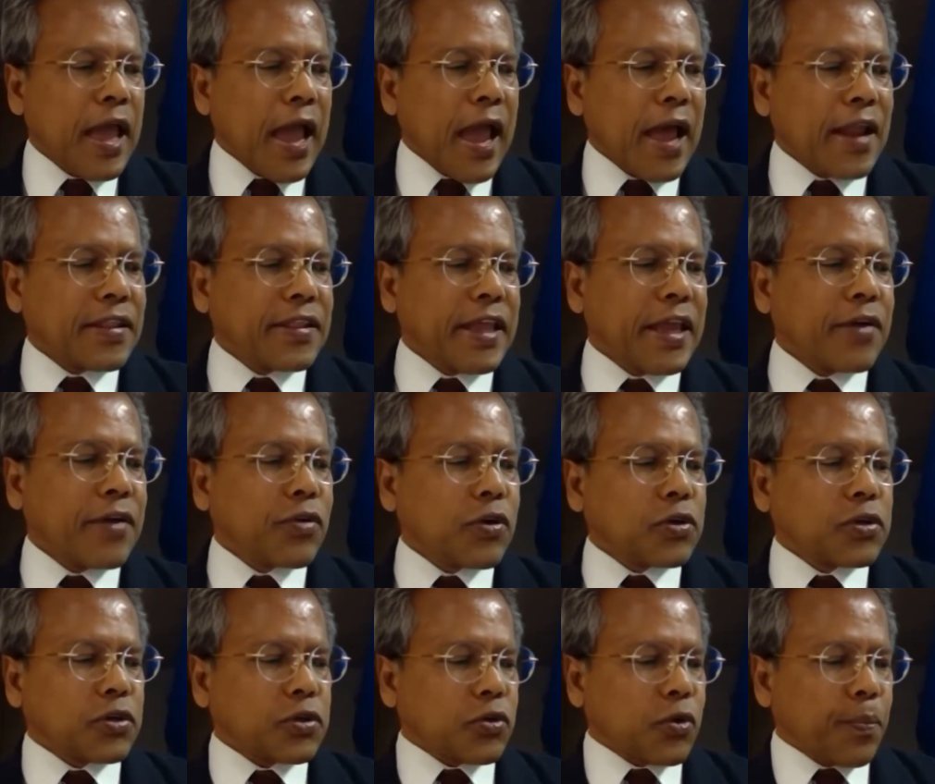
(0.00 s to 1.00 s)
and they
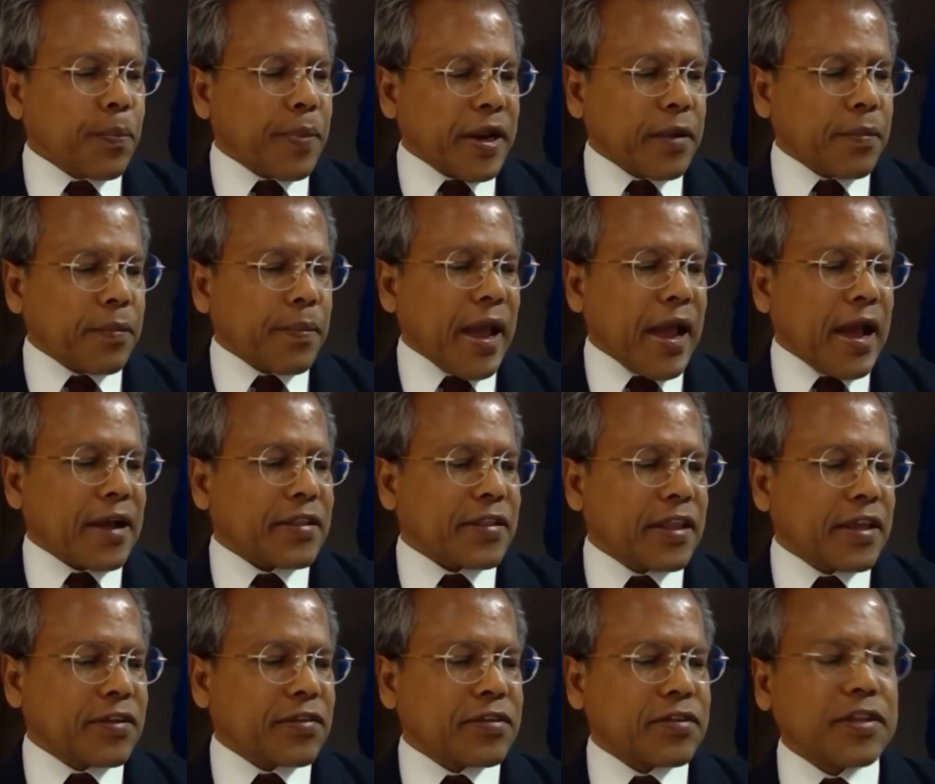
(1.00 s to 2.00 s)
wanted to bring back
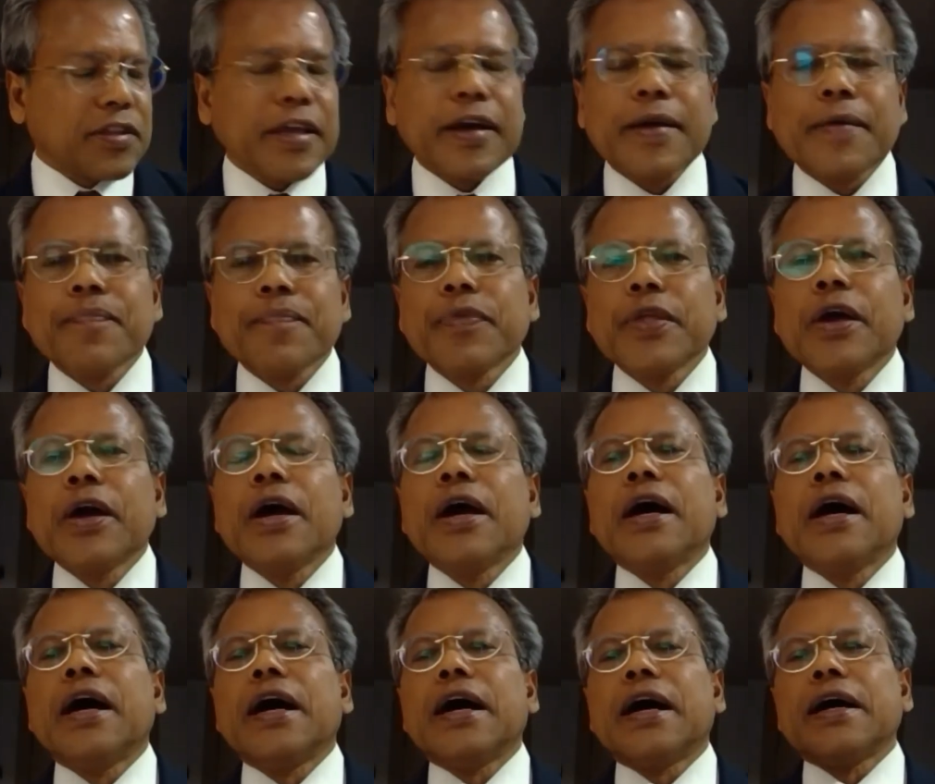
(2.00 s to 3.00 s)
this uh,
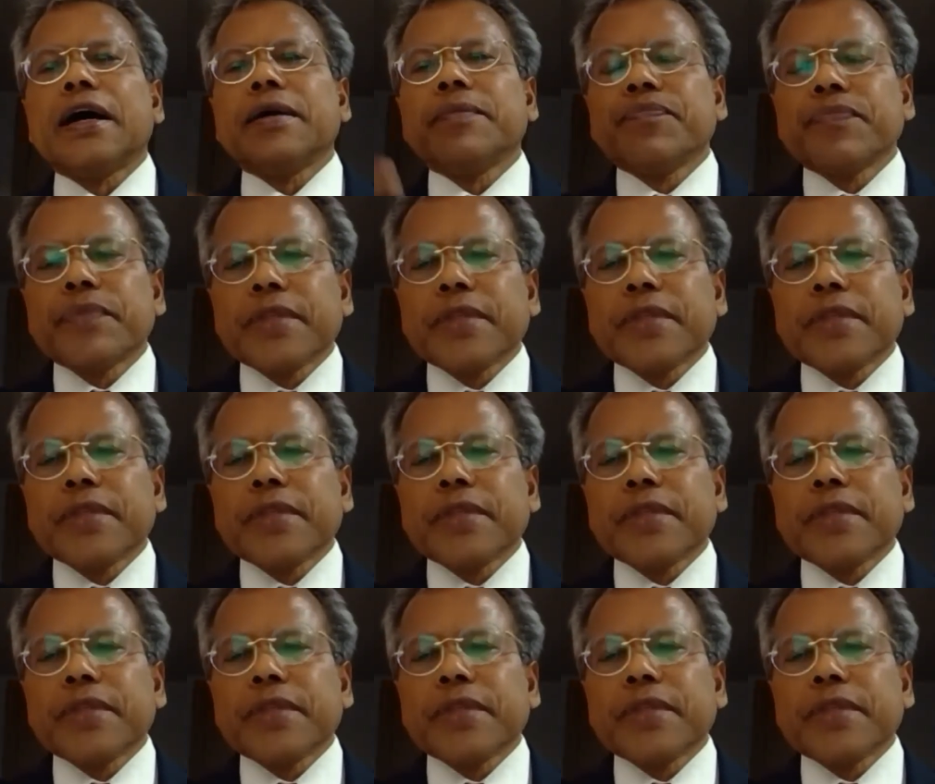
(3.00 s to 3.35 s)
uh,